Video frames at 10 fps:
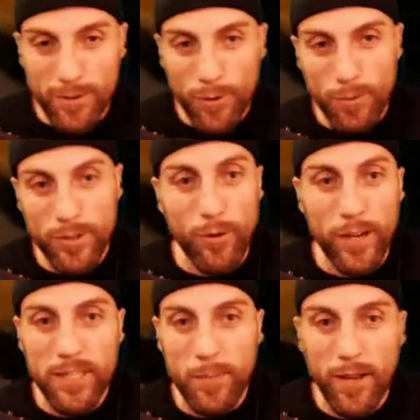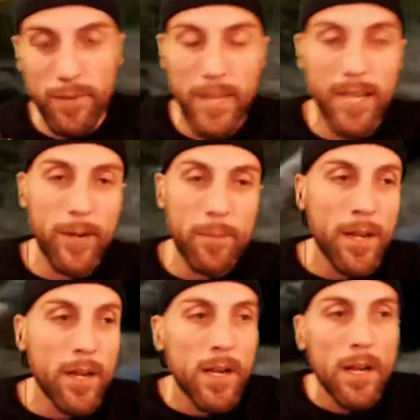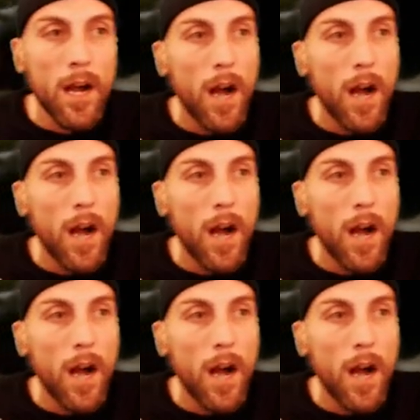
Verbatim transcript: cool, it's a green spell. Anyway, all